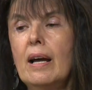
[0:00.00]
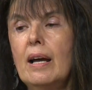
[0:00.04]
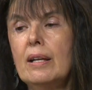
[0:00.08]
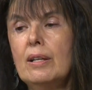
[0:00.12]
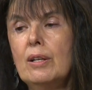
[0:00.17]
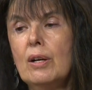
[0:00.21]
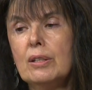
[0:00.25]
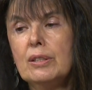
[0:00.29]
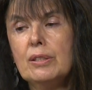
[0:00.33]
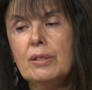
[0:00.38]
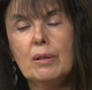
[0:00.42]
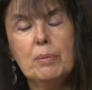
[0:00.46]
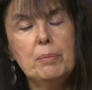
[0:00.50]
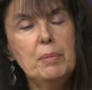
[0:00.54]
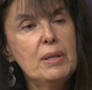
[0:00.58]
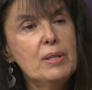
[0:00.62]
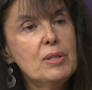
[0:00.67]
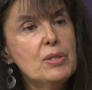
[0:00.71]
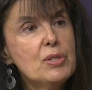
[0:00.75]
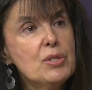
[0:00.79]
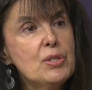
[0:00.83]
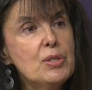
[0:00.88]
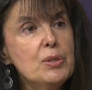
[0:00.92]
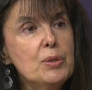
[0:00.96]
Dr. Amit
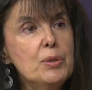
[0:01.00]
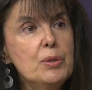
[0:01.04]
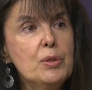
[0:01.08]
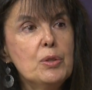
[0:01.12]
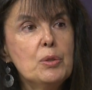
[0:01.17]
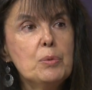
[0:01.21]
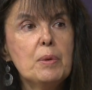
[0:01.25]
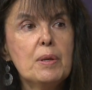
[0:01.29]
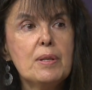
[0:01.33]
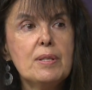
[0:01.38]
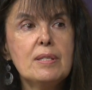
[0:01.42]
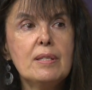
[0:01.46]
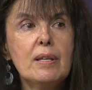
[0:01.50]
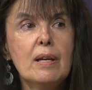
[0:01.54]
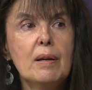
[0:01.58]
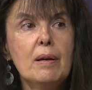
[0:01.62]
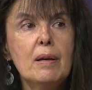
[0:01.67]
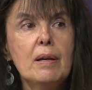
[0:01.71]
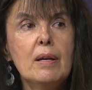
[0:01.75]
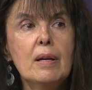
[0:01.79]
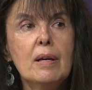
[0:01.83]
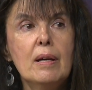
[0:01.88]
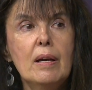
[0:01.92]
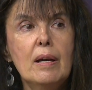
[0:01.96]
Sood was a
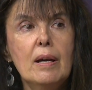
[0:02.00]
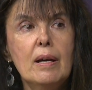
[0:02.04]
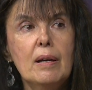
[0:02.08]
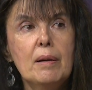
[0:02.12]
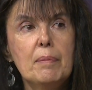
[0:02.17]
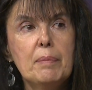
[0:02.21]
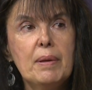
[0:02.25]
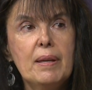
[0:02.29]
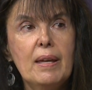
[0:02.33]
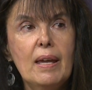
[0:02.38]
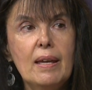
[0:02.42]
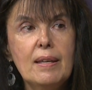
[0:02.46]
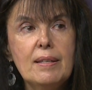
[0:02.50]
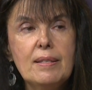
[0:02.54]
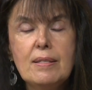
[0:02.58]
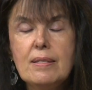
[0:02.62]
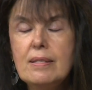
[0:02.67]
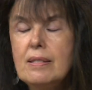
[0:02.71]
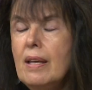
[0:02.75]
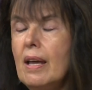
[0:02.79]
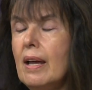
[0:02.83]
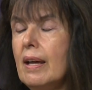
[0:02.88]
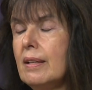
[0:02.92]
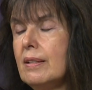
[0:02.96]

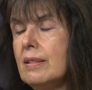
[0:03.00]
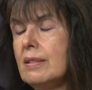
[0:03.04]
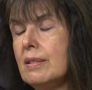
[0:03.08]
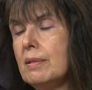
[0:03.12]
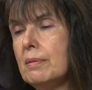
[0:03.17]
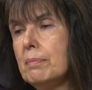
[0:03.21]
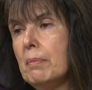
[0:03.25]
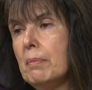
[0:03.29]
guest at